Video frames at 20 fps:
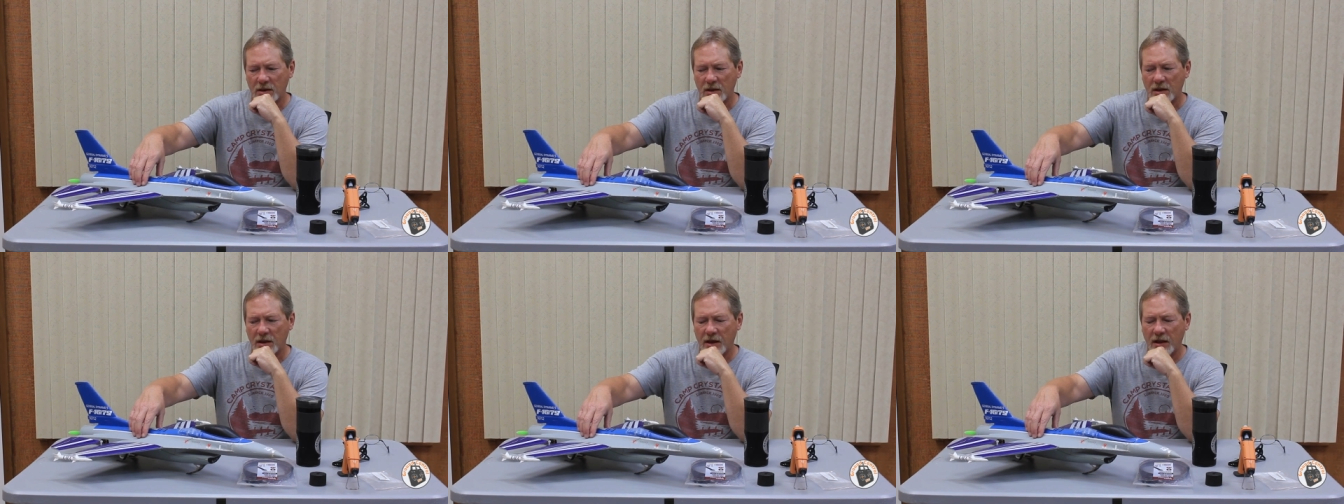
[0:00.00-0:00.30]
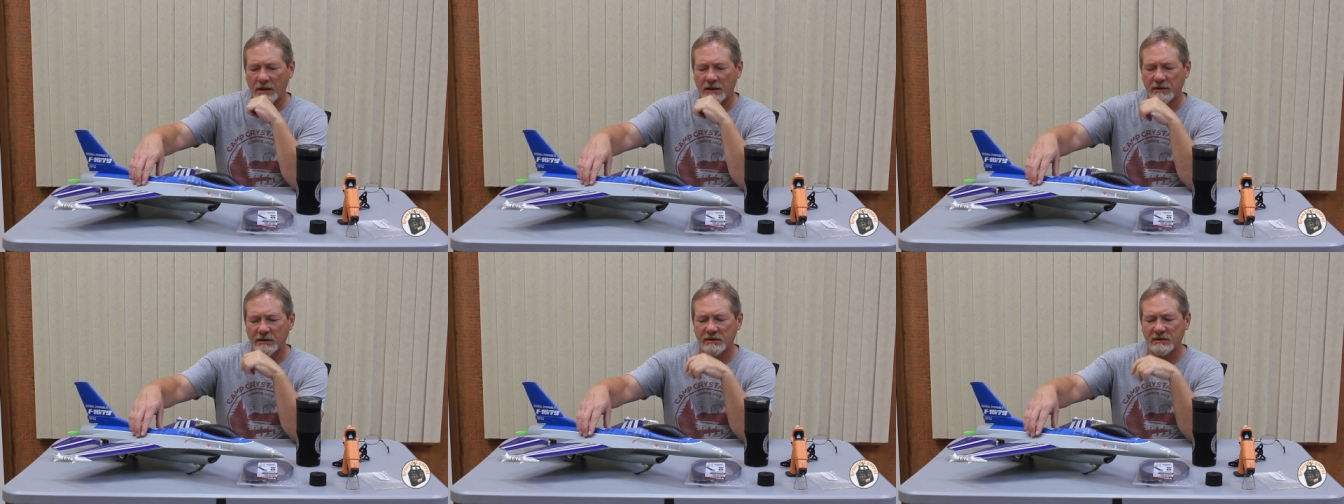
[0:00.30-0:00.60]

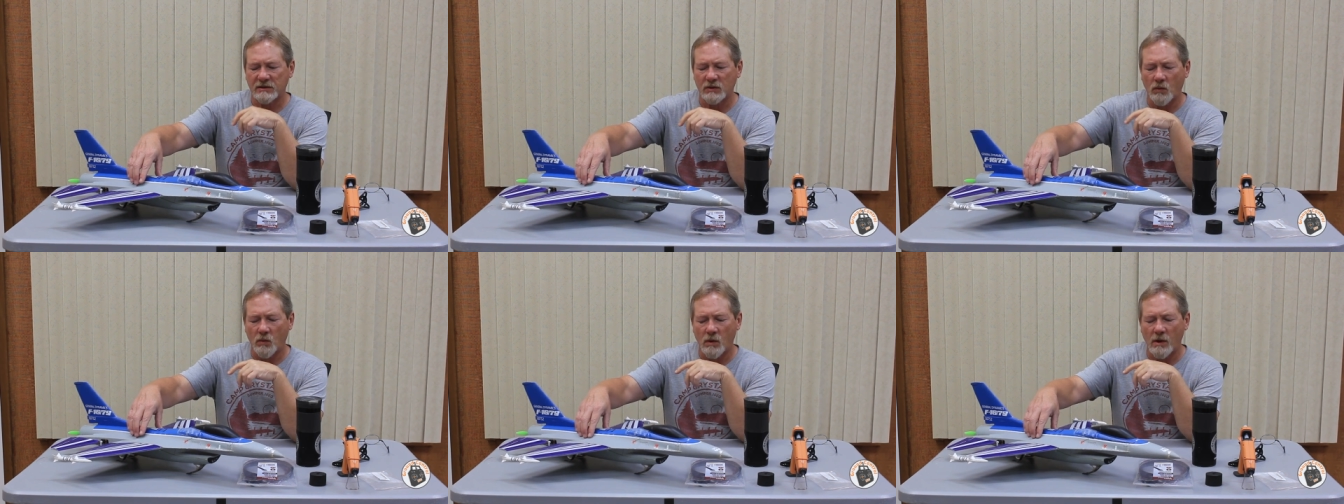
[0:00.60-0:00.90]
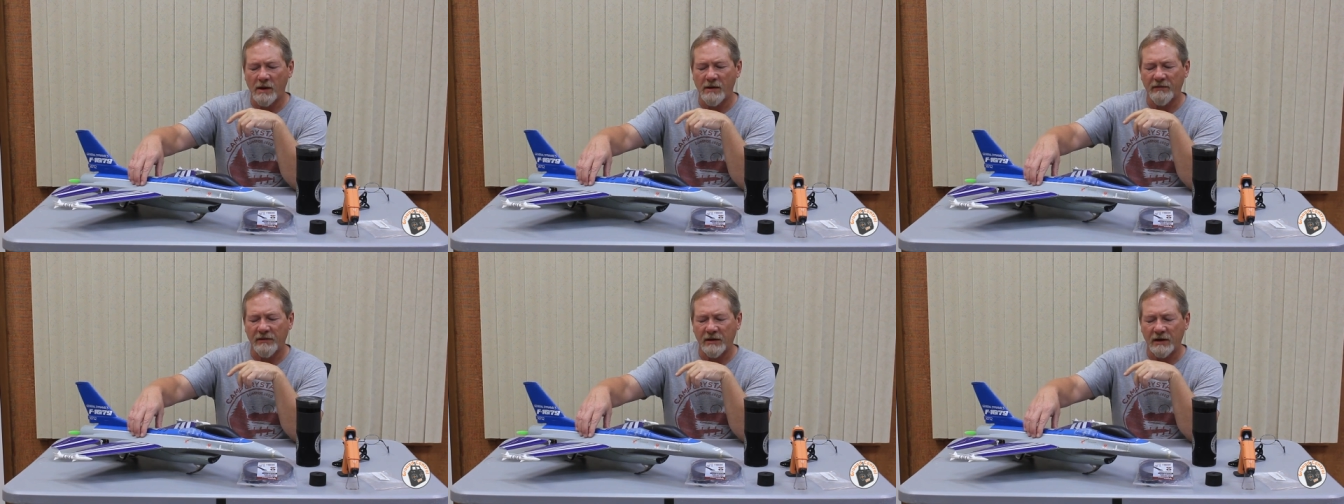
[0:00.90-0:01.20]
and it's the
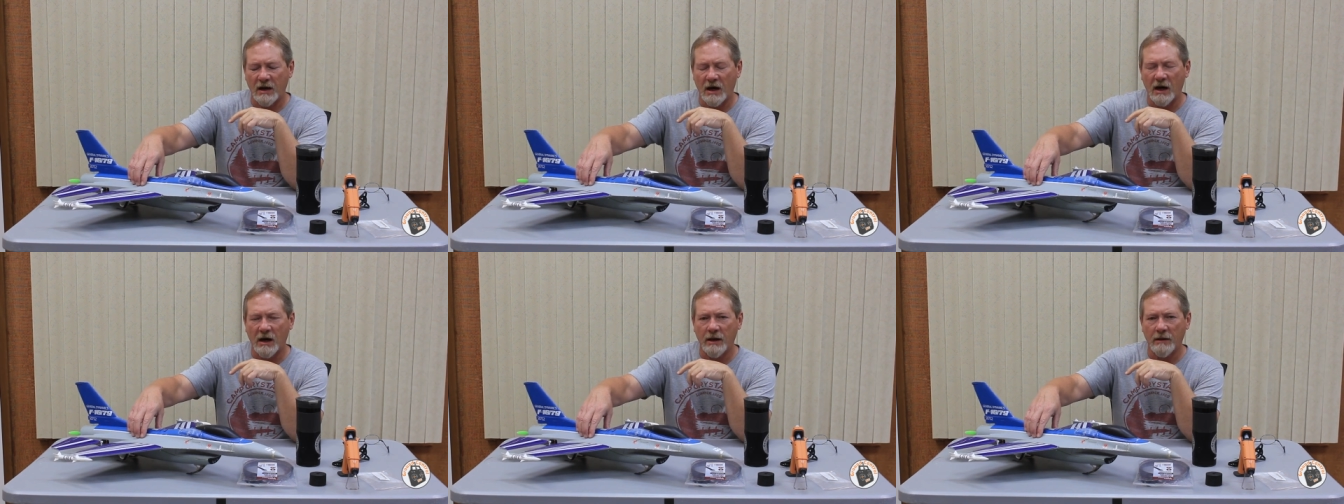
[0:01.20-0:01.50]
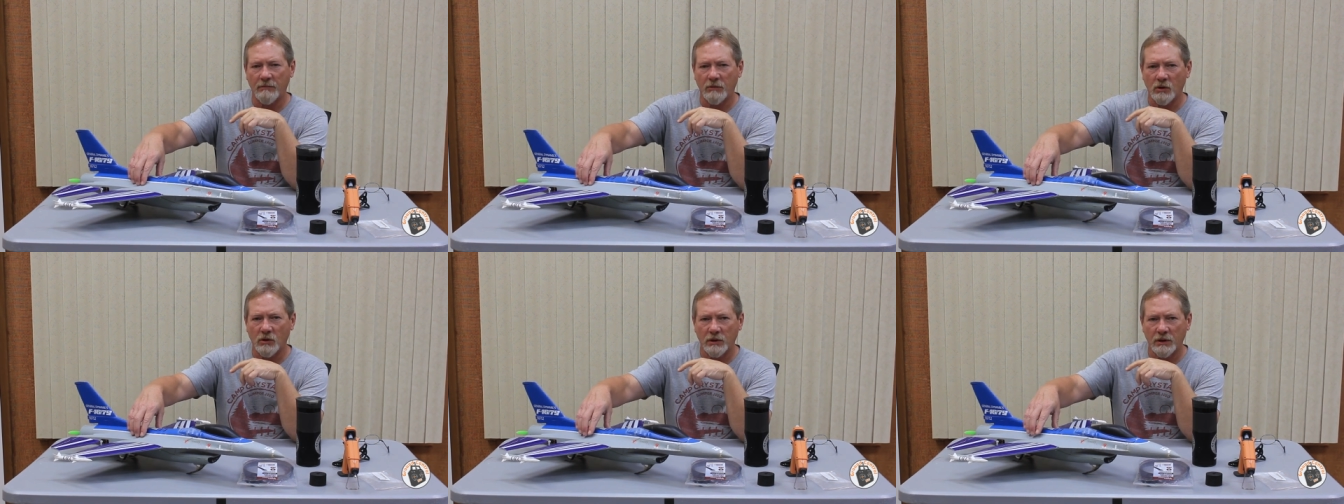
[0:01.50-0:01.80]
one that I
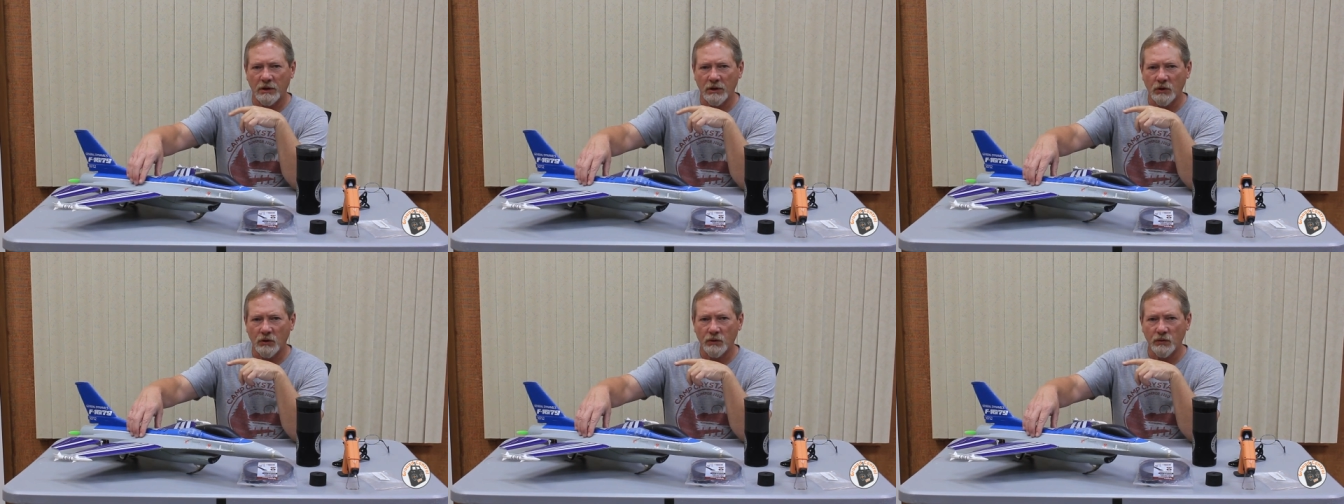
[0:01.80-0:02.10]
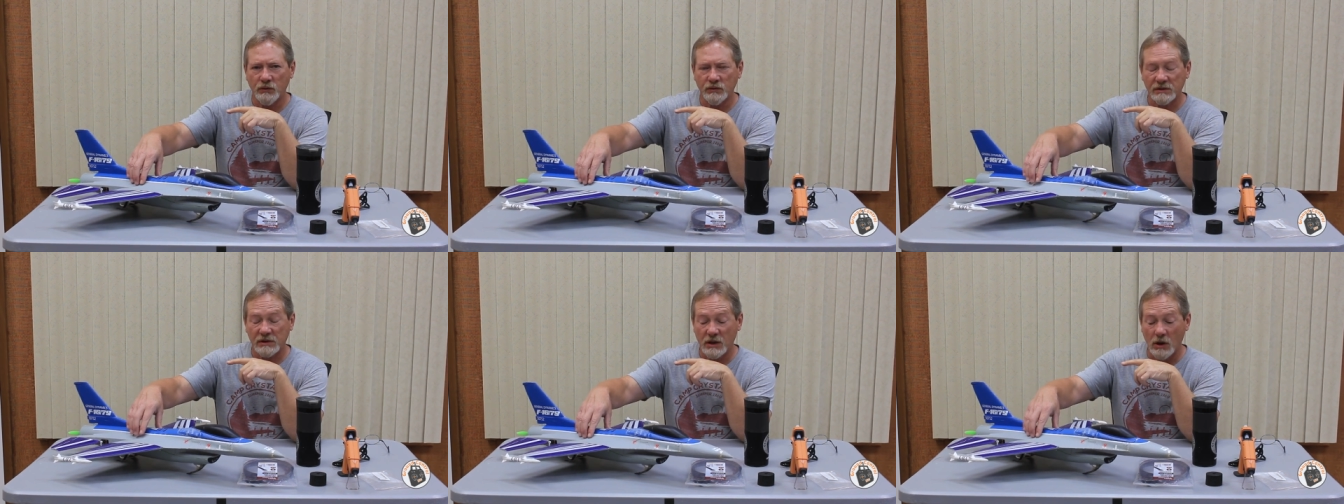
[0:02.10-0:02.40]
am going to
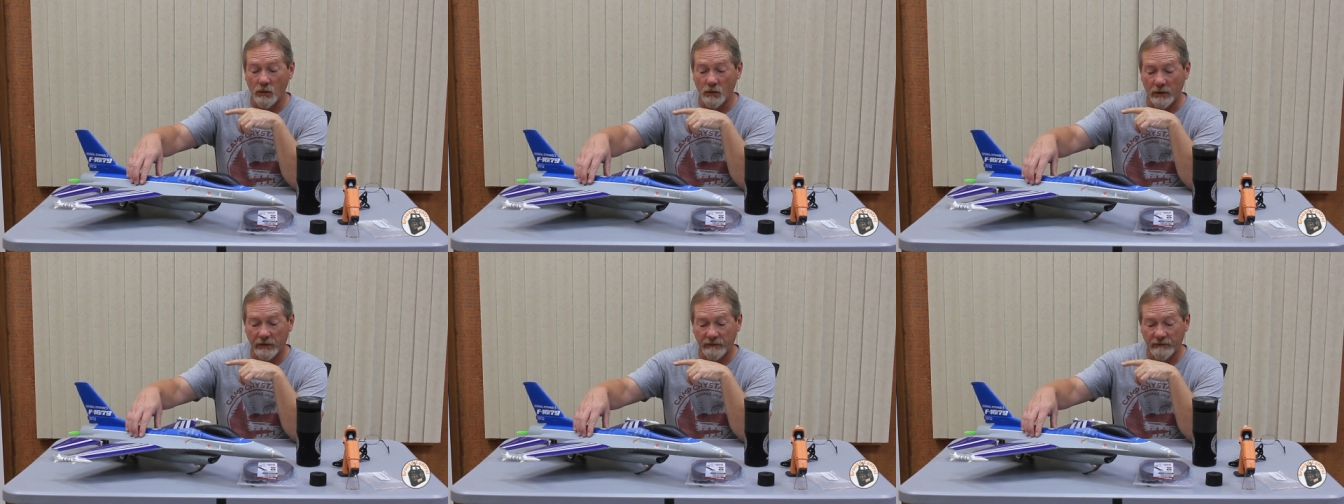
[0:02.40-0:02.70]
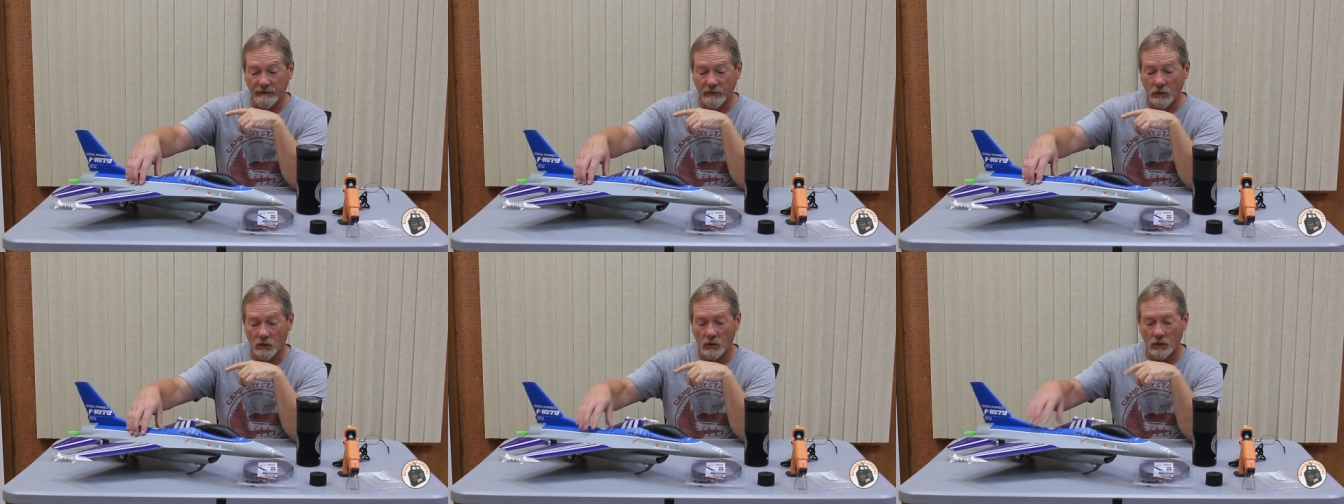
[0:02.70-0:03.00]
use going
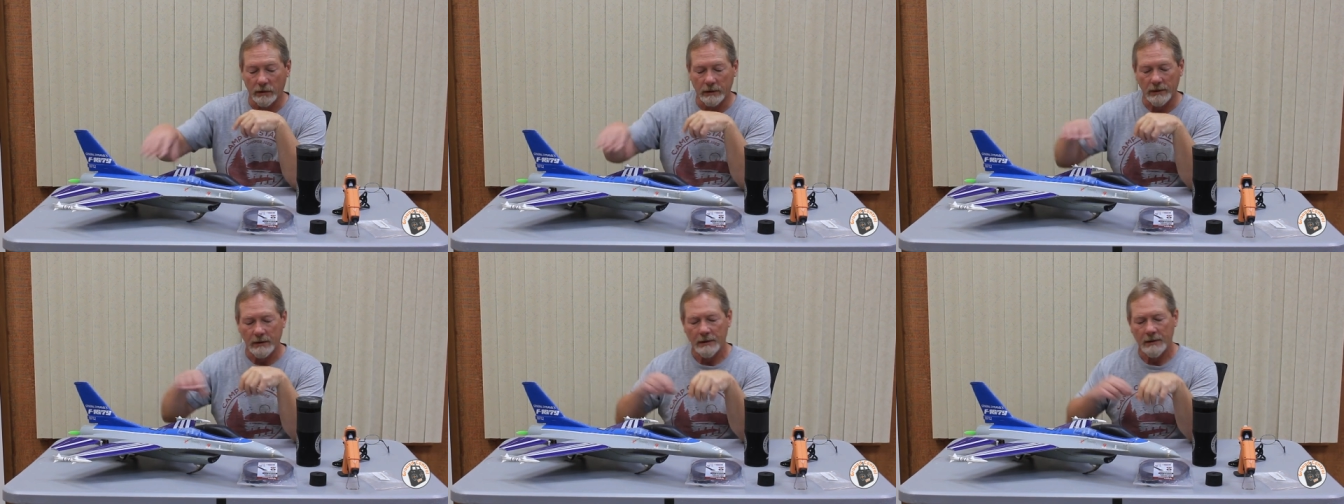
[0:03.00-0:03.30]
forward.